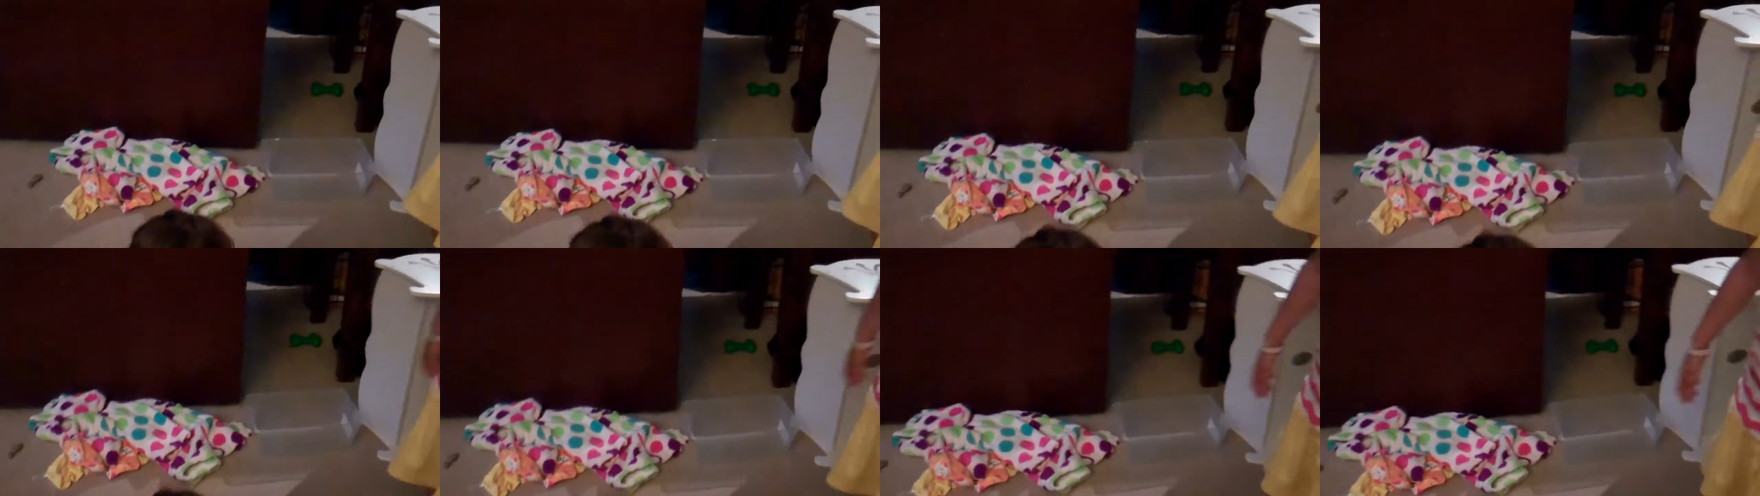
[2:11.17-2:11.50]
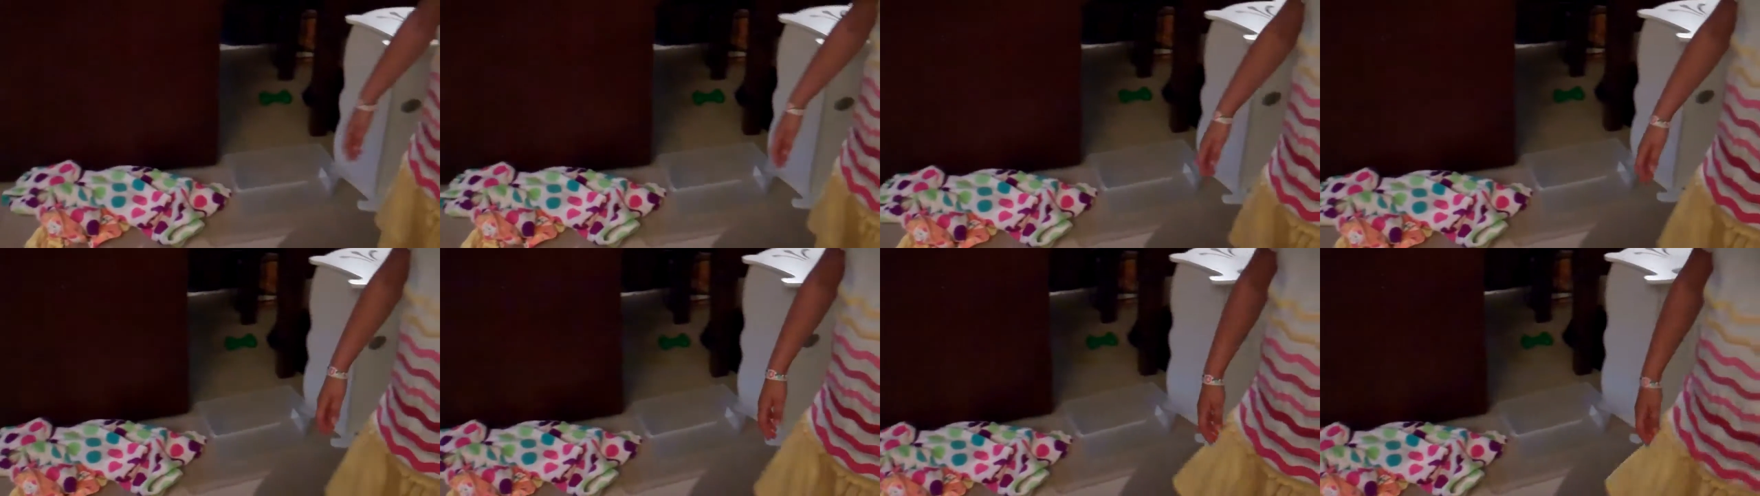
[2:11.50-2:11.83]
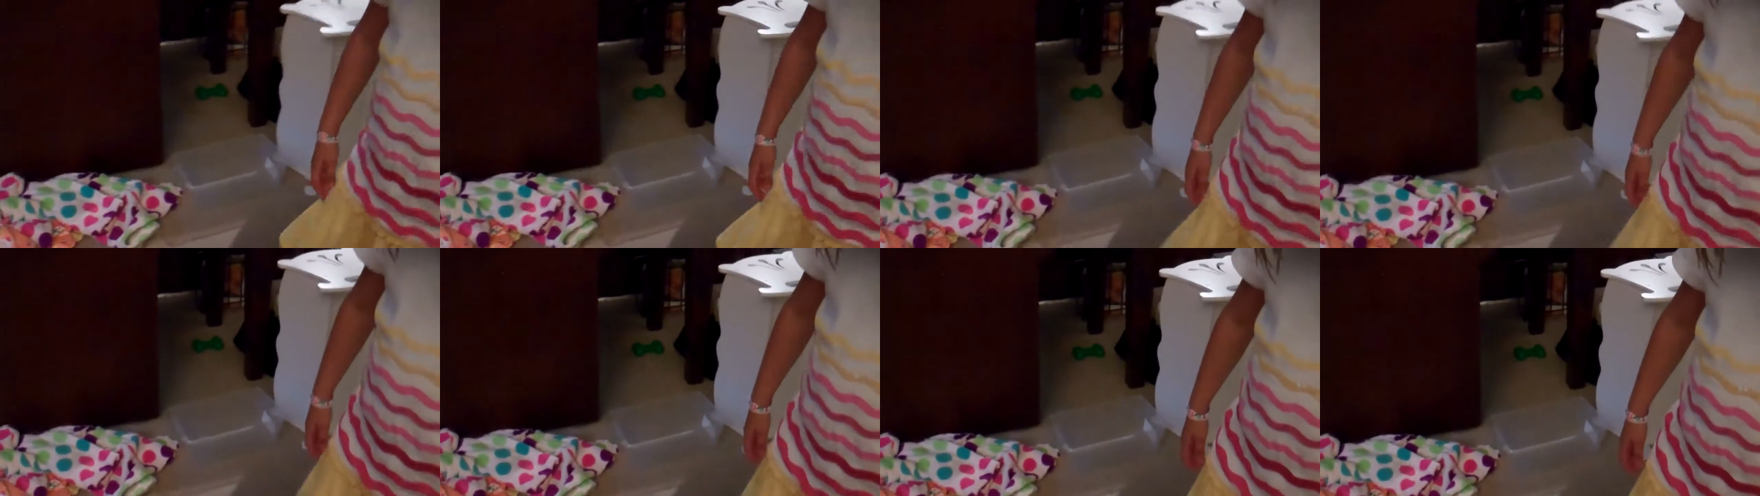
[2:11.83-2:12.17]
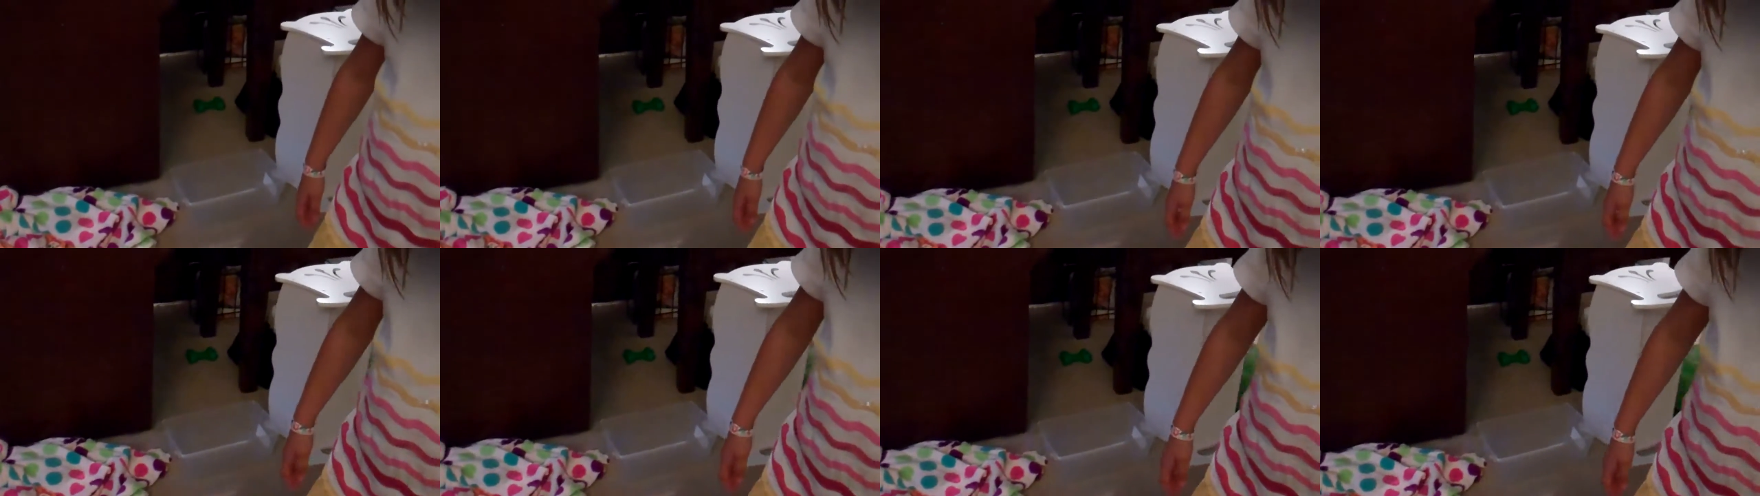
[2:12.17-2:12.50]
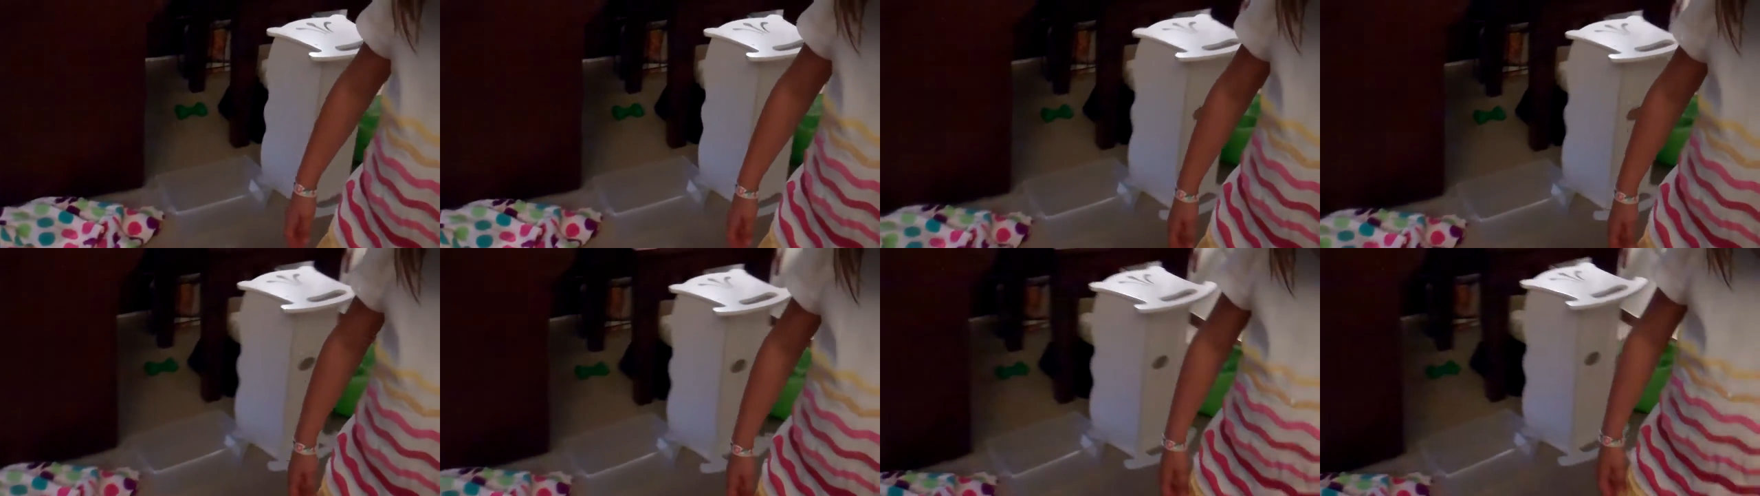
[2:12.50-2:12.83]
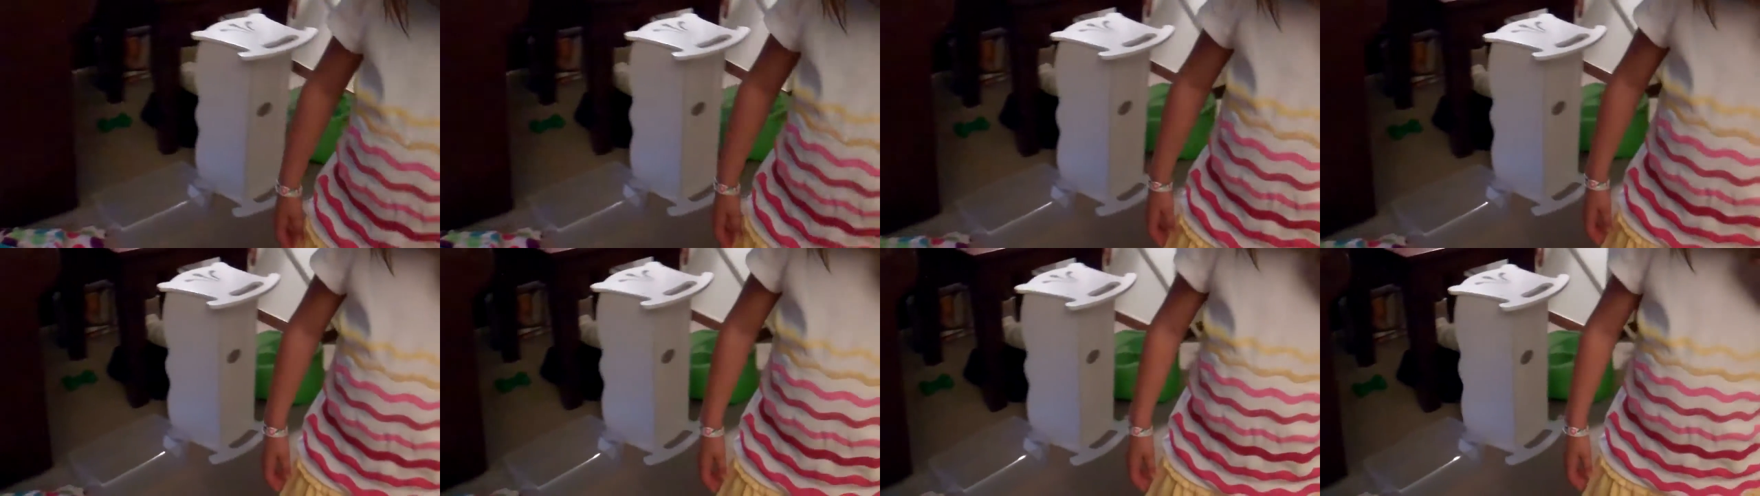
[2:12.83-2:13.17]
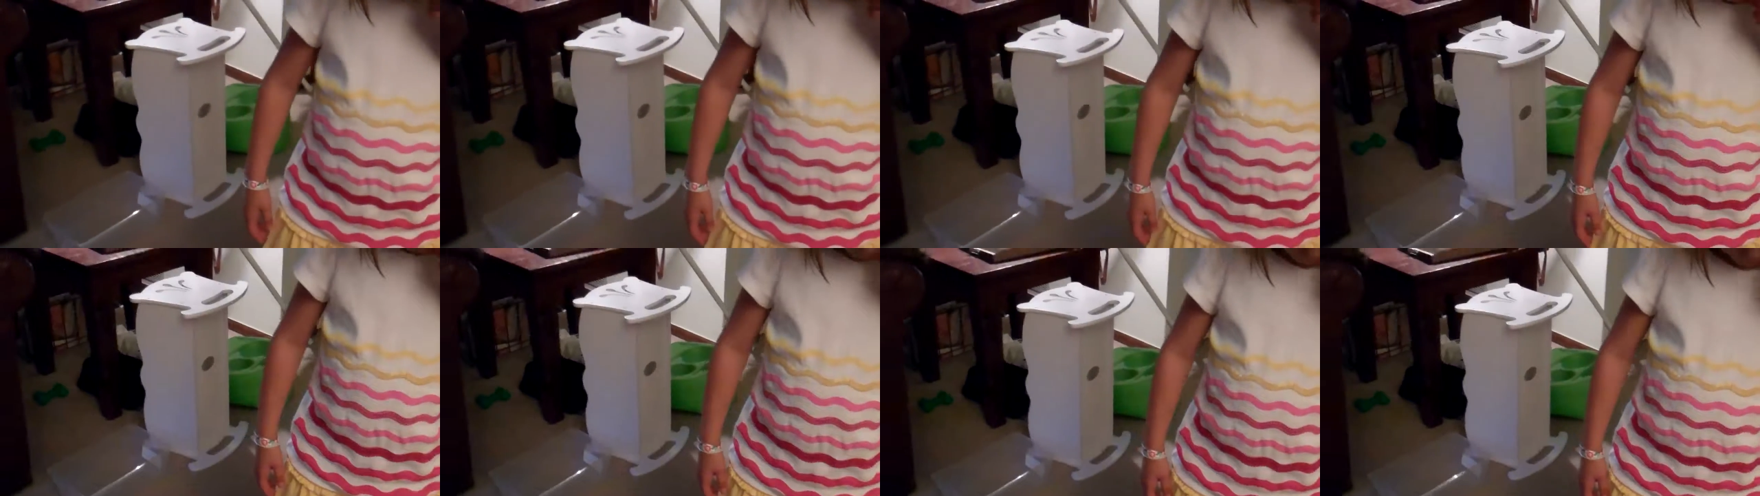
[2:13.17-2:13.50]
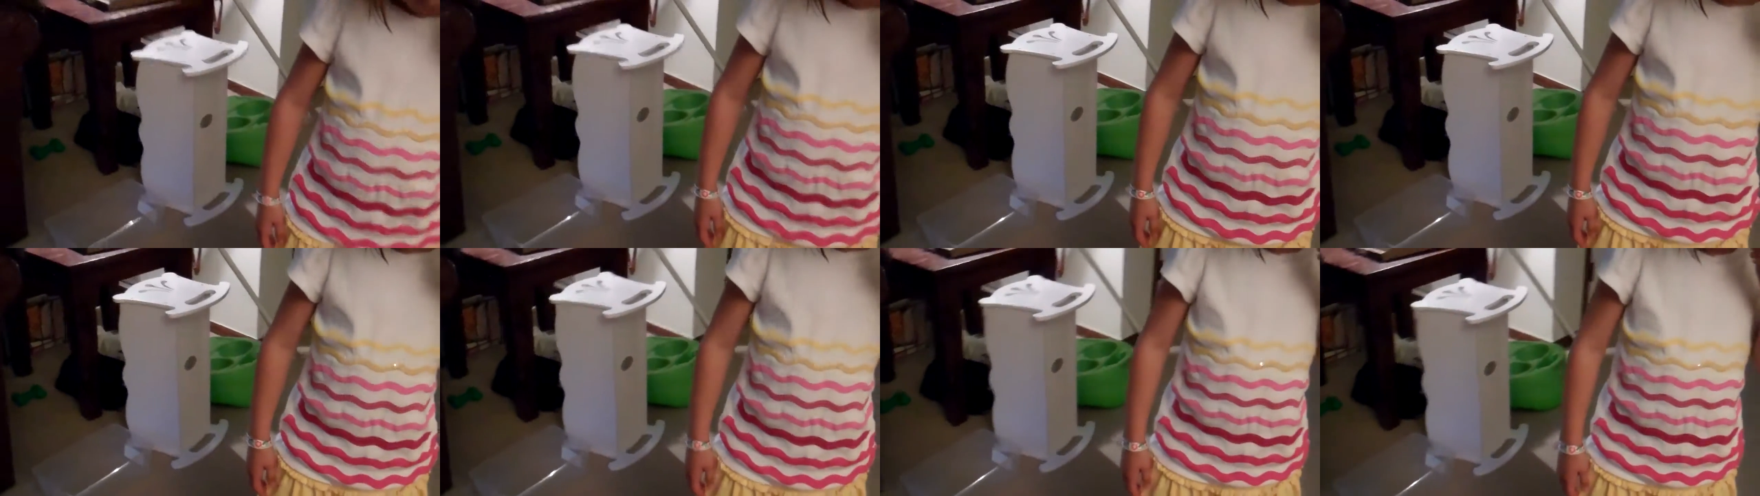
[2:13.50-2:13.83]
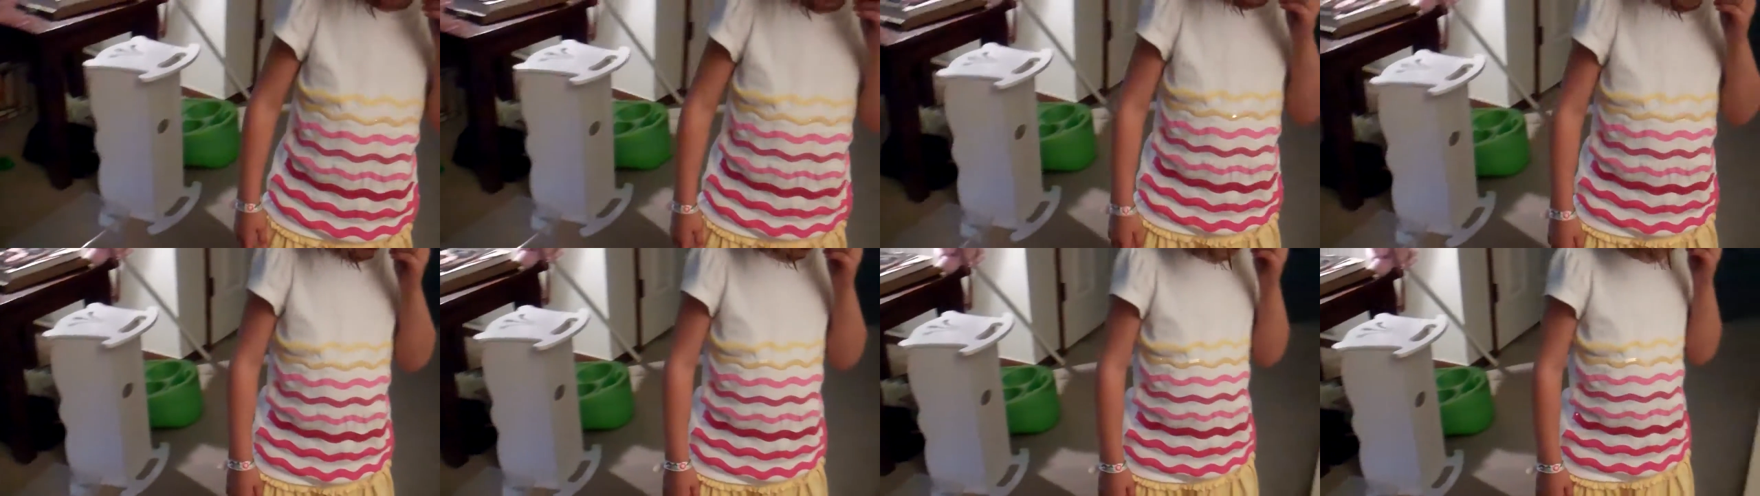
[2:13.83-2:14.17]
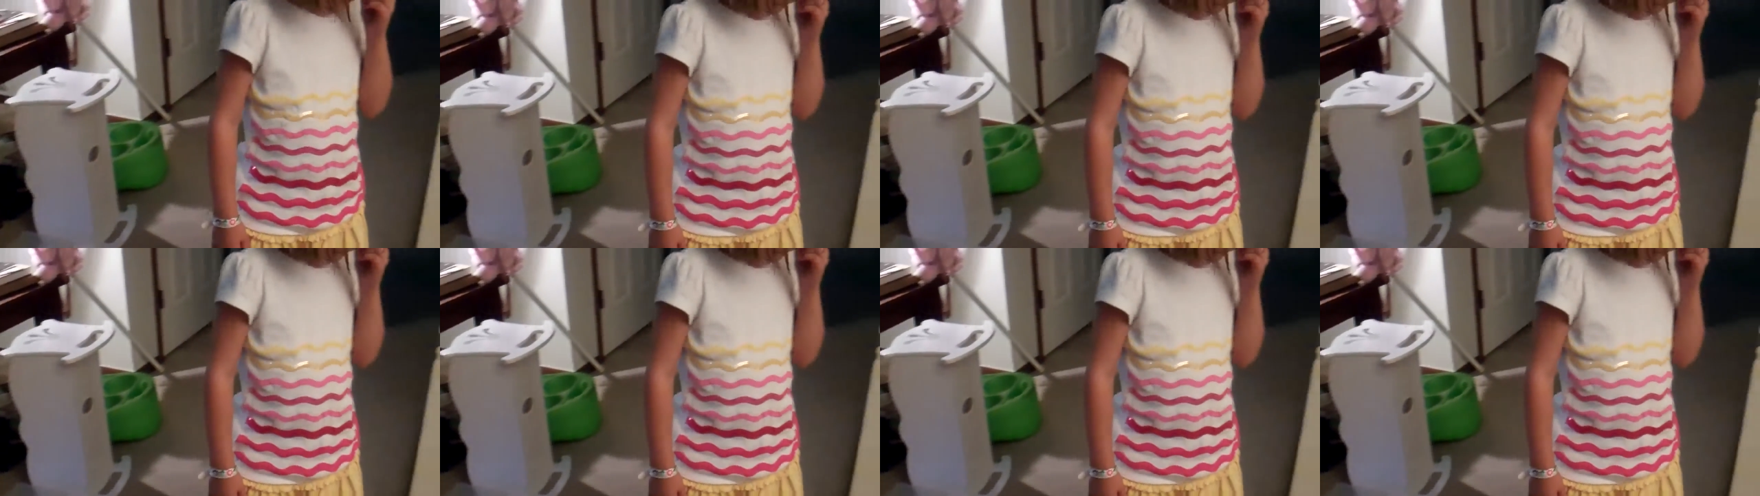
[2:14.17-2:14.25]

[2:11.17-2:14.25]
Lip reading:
Nobody's mouth can be seen.